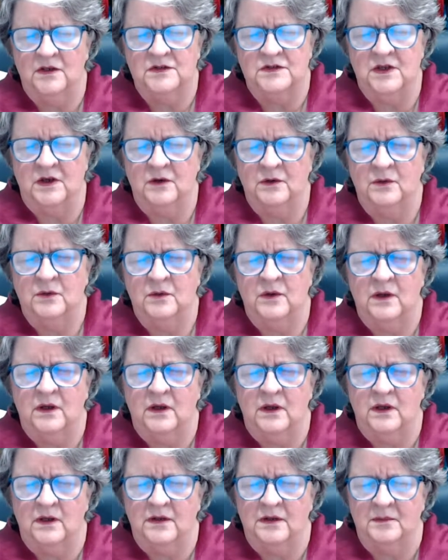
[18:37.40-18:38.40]
So
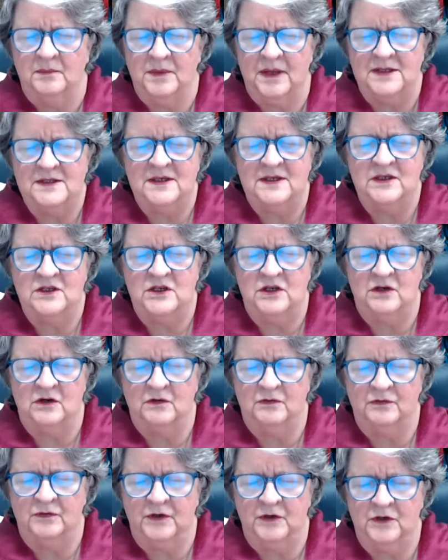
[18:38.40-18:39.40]
the message
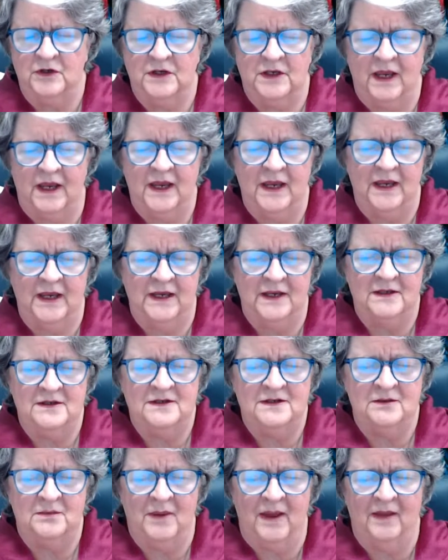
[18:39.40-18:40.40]
here for you today
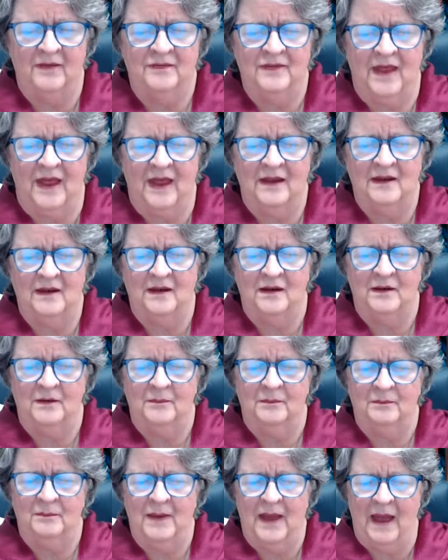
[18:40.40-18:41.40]
is about that
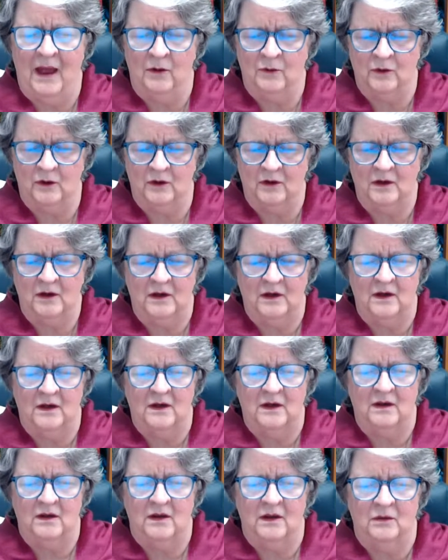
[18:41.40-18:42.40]
power.
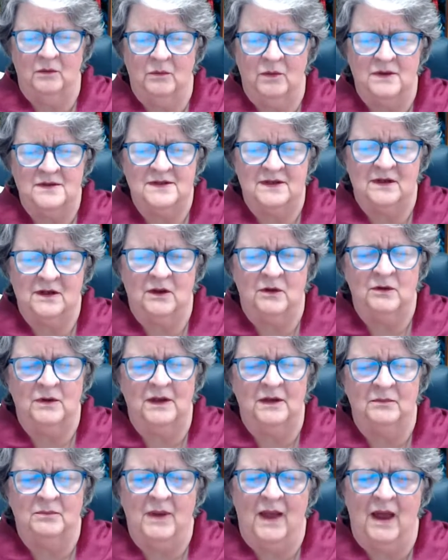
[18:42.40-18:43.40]
It wasn't
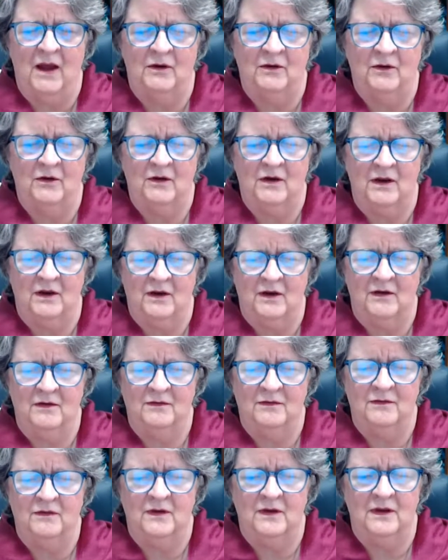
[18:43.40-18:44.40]
only power
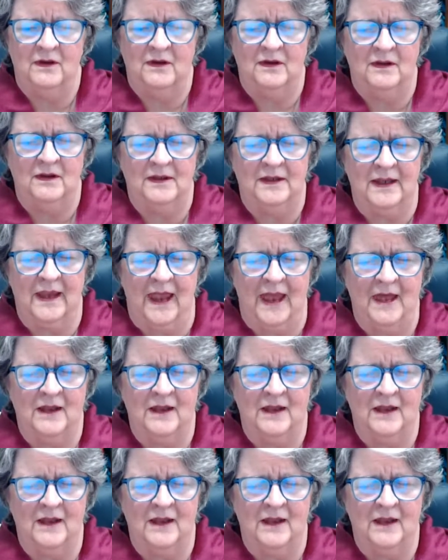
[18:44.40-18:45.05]
of the